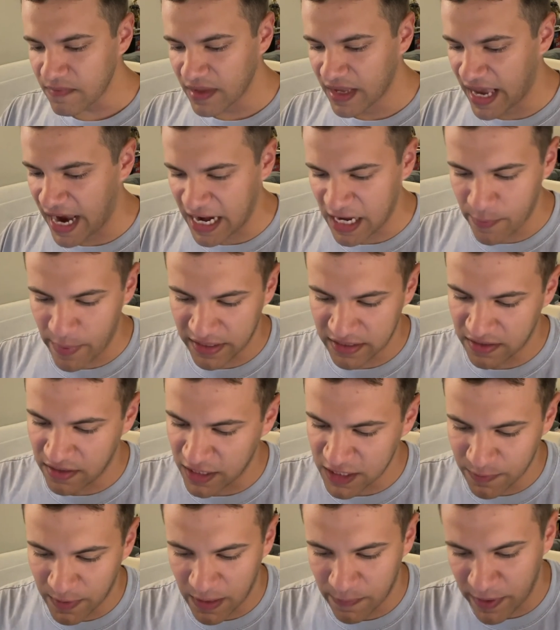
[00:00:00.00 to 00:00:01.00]
Anyways, I thought you
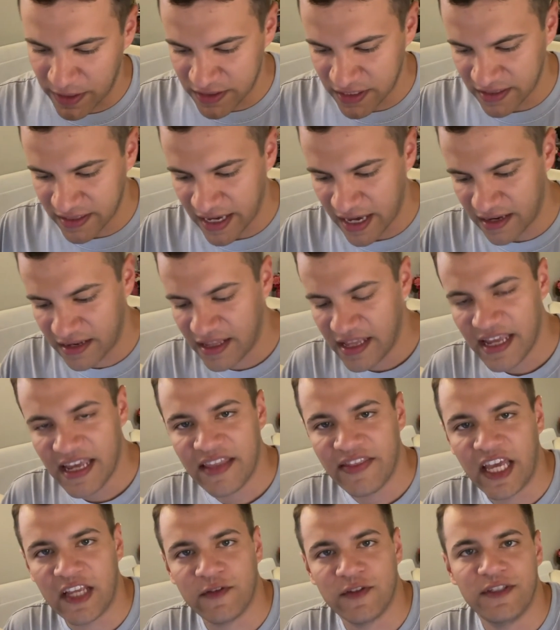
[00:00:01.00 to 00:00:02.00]
might appreciate that.
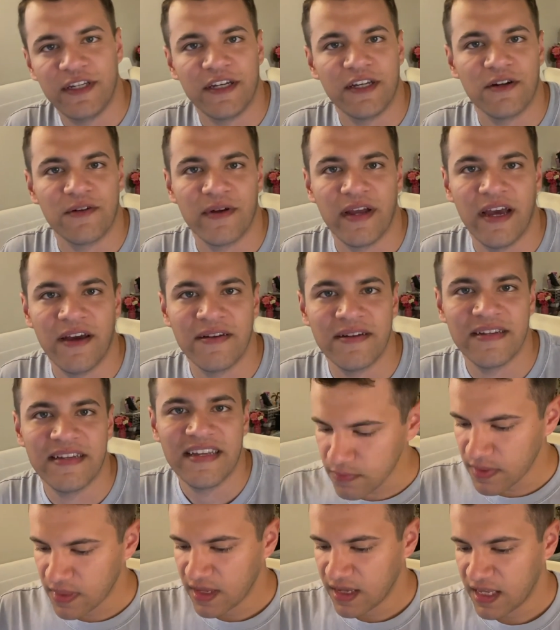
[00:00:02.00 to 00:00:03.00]
Thanks for sticking around.
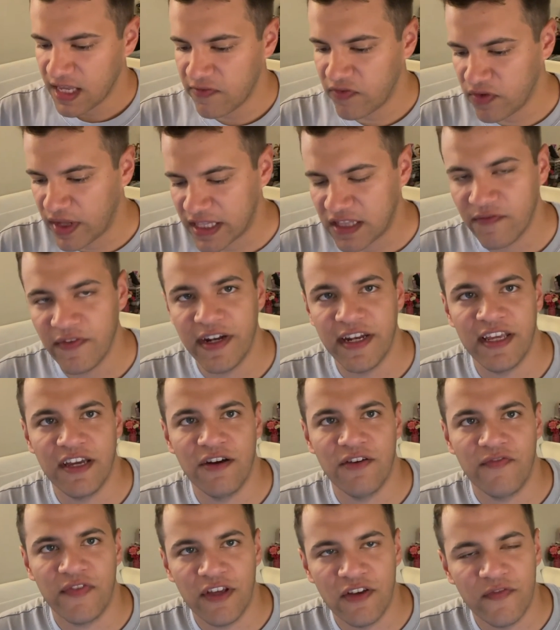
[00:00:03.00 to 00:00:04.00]
If you like the video,
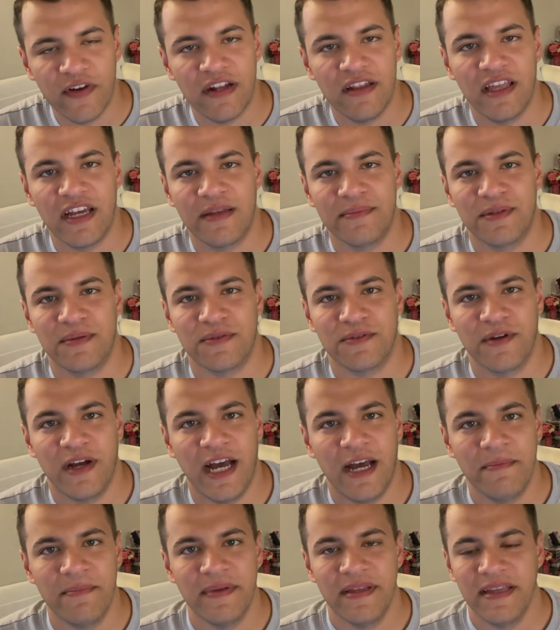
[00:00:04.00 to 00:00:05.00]
feel free to like and subscribe.